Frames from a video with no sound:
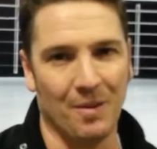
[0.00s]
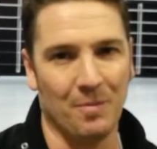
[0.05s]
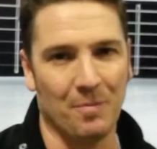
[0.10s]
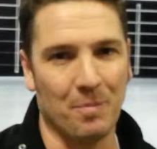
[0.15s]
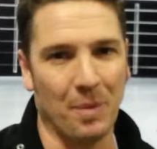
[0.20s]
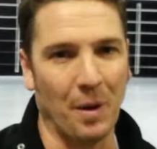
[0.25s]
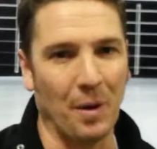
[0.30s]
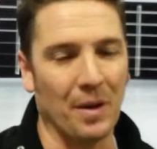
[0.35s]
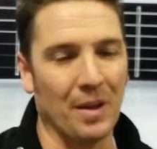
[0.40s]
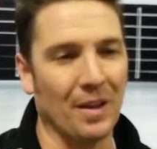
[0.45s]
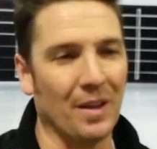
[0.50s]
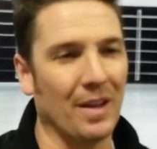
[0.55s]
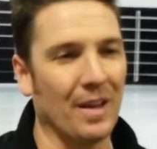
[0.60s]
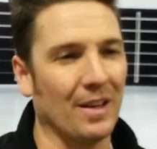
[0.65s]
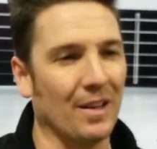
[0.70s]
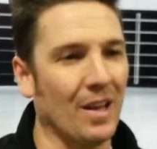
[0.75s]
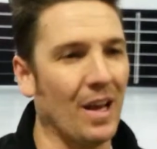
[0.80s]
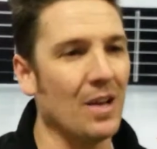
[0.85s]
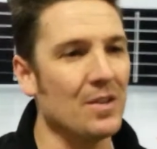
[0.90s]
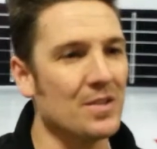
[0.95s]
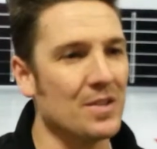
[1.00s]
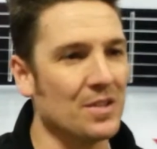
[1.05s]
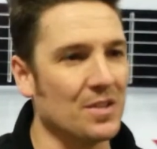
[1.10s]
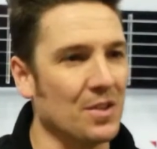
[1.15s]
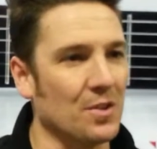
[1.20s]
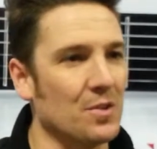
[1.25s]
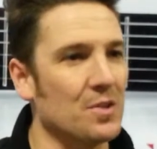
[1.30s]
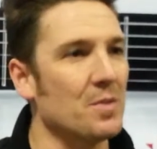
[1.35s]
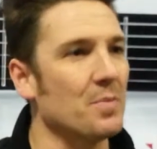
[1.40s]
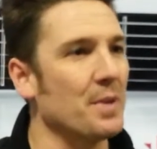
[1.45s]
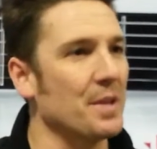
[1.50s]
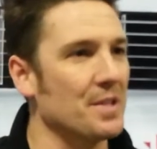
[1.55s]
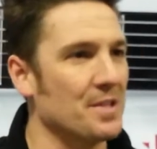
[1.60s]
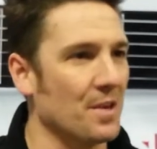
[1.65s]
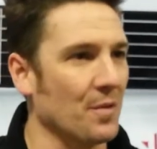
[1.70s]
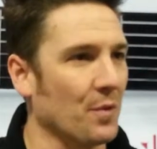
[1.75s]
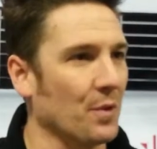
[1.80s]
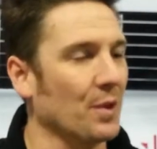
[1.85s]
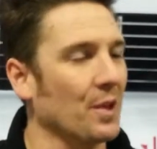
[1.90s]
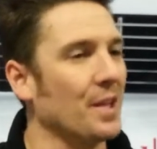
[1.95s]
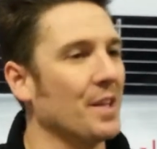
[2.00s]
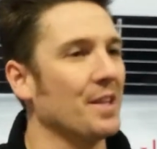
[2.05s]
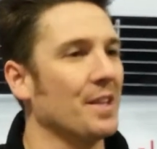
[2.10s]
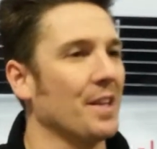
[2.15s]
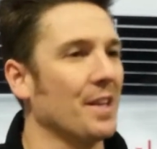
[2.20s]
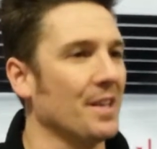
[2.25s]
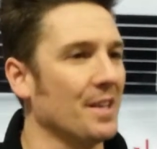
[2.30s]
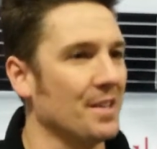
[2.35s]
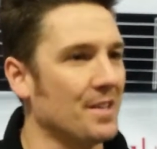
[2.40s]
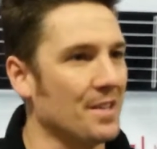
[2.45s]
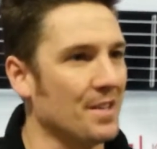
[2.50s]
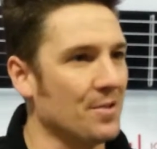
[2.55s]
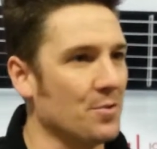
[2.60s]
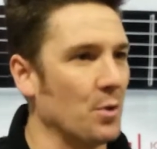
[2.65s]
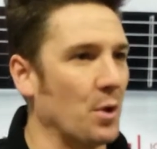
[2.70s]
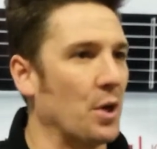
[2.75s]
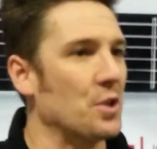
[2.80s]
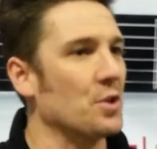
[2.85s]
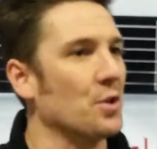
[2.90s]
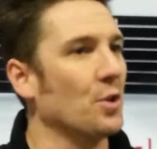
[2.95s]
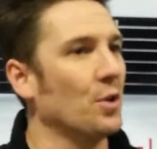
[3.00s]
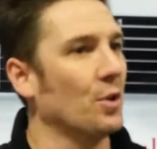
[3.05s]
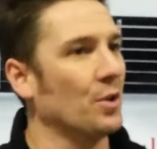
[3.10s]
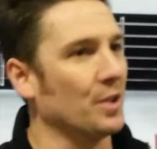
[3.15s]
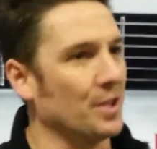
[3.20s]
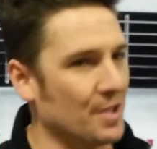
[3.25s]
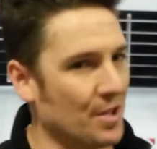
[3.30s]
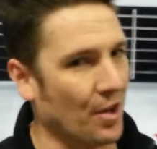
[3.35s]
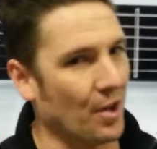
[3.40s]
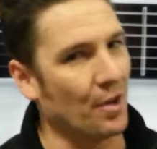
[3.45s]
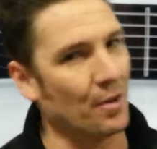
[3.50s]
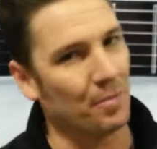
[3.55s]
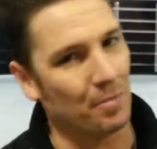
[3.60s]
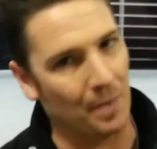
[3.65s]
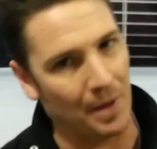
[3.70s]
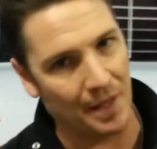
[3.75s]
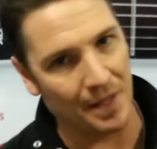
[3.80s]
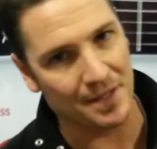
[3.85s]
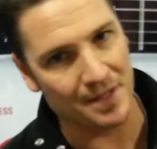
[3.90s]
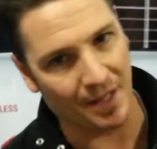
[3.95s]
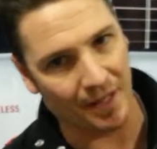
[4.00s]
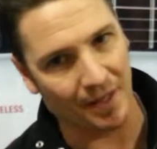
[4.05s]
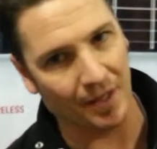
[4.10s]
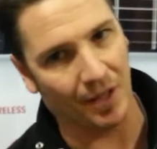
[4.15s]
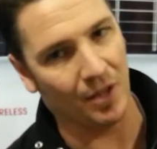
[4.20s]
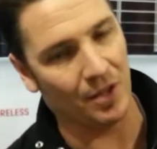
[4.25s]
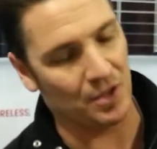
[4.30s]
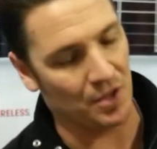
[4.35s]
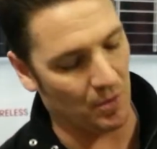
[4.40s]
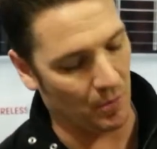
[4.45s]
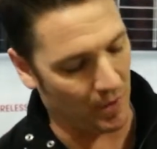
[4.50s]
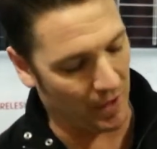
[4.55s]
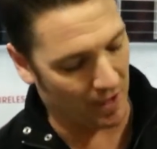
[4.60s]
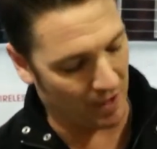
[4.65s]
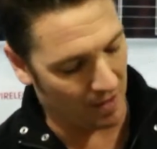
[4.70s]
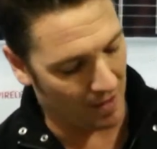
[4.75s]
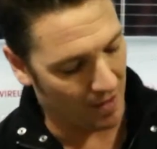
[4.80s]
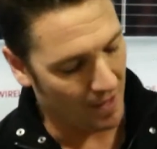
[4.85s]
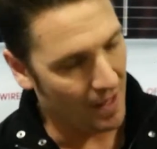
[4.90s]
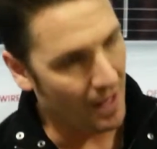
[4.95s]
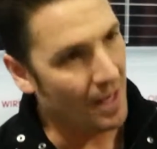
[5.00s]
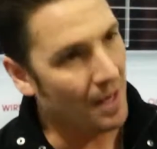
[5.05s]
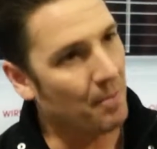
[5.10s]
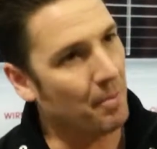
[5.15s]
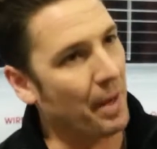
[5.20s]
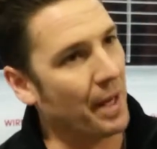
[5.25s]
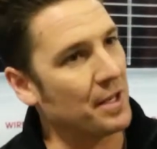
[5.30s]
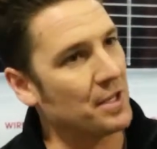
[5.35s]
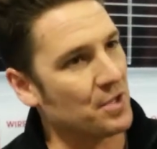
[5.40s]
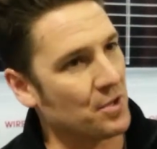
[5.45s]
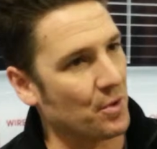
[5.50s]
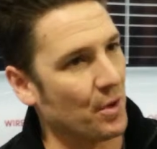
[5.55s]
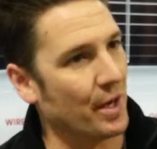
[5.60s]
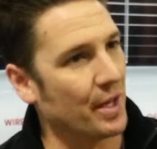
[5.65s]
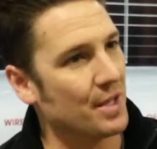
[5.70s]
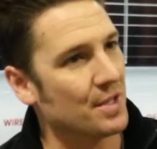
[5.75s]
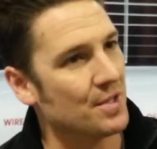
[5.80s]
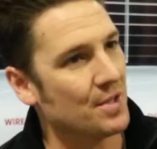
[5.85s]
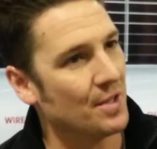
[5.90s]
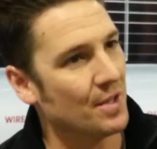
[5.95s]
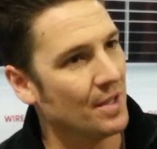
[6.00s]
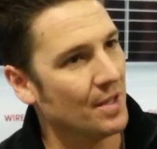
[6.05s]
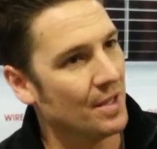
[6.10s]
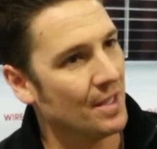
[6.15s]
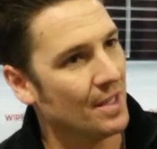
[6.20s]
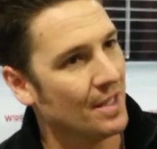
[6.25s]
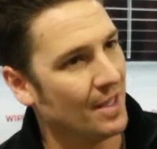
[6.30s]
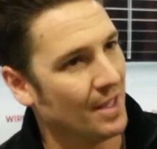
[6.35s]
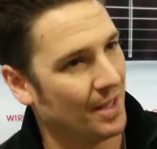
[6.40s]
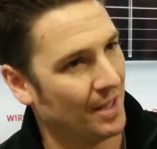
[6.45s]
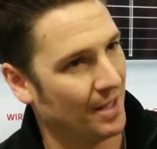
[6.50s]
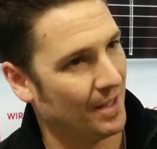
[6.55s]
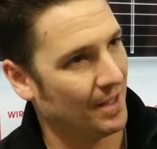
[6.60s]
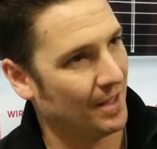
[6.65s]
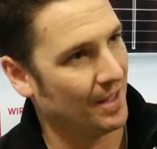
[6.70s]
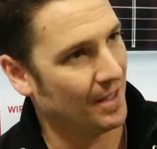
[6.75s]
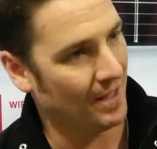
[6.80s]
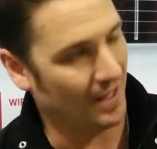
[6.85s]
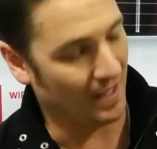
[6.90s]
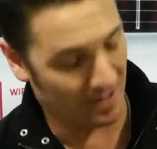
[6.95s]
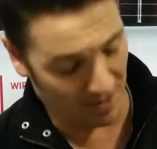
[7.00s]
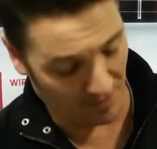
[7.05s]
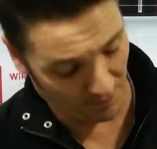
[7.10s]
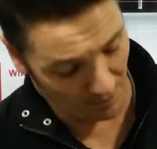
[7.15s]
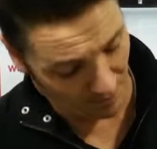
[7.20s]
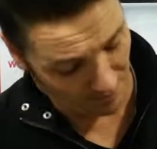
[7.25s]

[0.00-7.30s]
But it allows us to do some things differently than traditional guitar MIDI technology. We can bend strings, except for